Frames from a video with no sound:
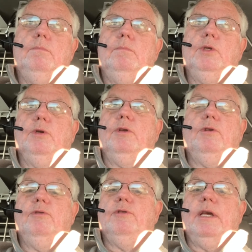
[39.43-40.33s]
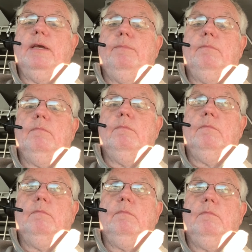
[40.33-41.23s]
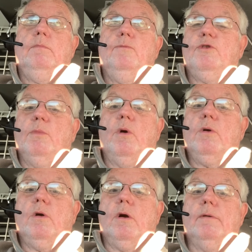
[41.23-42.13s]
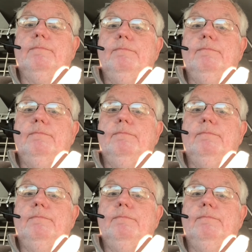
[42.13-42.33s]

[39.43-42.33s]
You can use a small car.